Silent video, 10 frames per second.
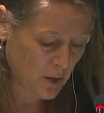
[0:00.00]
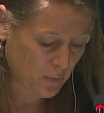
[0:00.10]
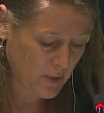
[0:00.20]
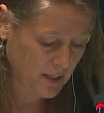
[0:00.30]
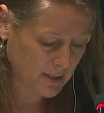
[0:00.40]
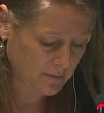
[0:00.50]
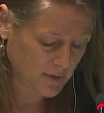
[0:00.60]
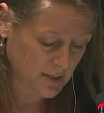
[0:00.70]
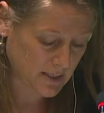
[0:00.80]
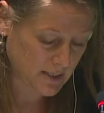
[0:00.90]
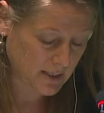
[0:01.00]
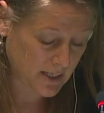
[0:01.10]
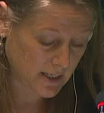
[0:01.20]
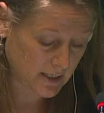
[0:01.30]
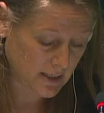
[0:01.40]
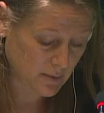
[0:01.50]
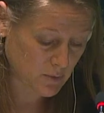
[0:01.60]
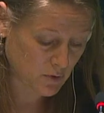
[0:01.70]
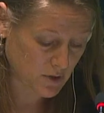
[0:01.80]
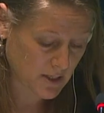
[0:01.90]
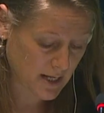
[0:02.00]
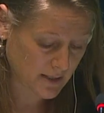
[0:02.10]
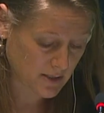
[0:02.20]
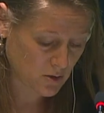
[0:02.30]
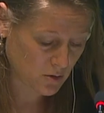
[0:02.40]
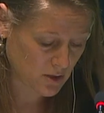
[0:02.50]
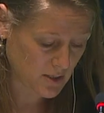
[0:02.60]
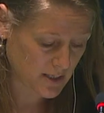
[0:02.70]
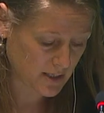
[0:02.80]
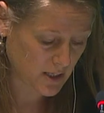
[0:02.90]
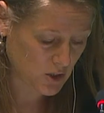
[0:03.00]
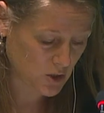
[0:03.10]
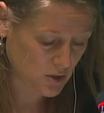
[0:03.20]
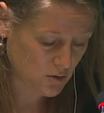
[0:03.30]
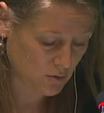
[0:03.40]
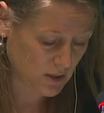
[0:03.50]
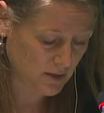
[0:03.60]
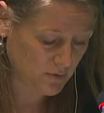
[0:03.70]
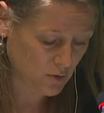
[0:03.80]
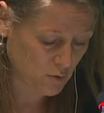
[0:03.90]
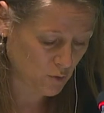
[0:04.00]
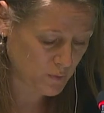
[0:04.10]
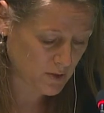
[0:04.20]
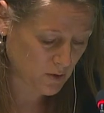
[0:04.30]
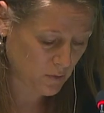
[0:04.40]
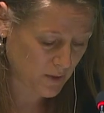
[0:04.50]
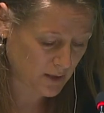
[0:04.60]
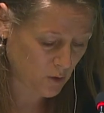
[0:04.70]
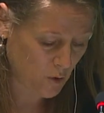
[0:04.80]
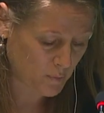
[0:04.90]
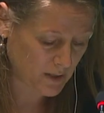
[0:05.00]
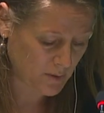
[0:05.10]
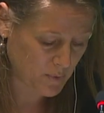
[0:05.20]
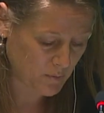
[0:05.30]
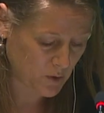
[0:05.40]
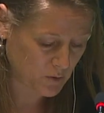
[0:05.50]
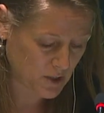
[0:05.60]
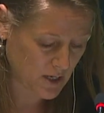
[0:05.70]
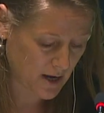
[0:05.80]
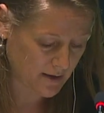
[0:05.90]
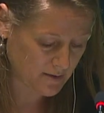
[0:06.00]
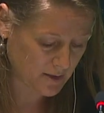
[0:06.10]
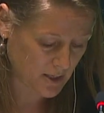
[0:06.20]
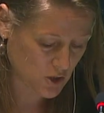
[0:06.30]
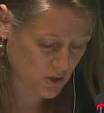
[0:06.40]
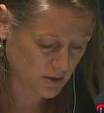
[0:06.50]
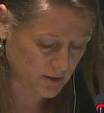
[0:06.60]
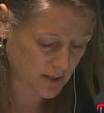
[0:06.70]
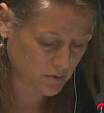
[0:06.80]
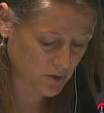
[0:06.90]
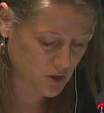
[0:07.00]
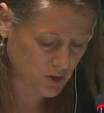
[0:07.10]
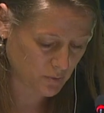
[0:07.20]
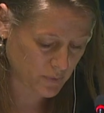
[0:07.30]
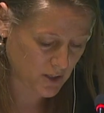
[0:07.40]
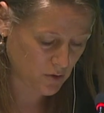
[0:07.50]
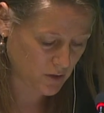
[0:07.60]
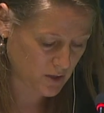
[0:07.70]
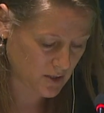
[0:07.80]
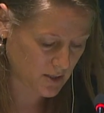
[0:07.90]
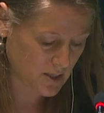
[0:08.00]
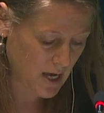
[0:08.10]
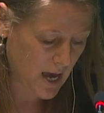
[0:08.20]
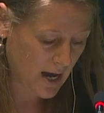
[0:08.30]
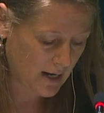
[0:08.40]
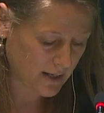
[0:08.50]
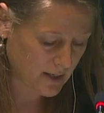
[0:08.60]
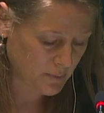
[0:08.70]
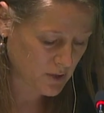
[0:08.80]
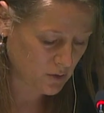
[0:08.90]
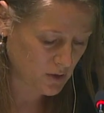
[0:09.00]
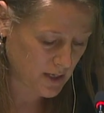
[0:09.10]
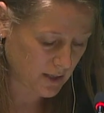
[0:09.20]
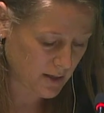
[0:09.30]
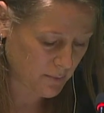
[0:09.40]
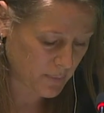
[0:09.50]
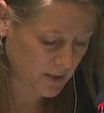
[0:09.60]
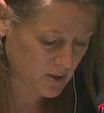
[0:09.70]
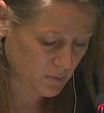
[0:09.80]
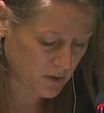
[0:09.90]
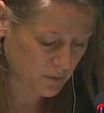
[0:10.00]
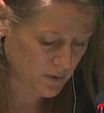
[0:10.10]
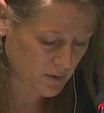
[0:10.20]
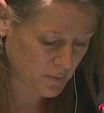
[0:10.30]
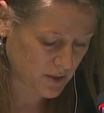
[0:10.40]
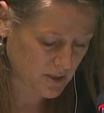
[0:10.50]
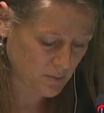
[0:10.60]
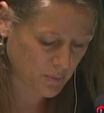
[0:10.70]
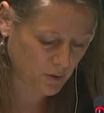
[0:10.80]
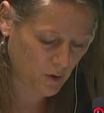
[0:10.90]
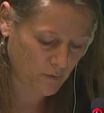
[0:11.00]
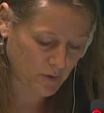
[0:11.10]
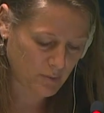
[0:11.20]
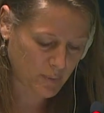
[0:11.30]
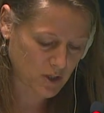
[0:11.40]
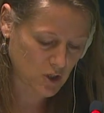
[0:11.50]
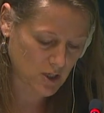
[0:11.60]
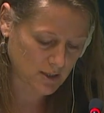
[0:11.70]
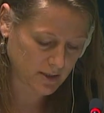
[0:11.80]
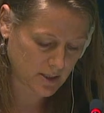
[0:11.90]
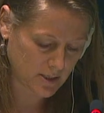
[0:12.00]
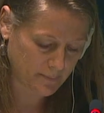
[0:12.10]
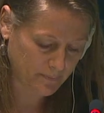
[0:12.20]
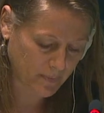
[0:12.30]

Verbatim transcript: We are convinced that any attempts to silence certain delegations or even groups while openly promoting other national and regional priorities are absolutely incompatible with the principle of impartiality.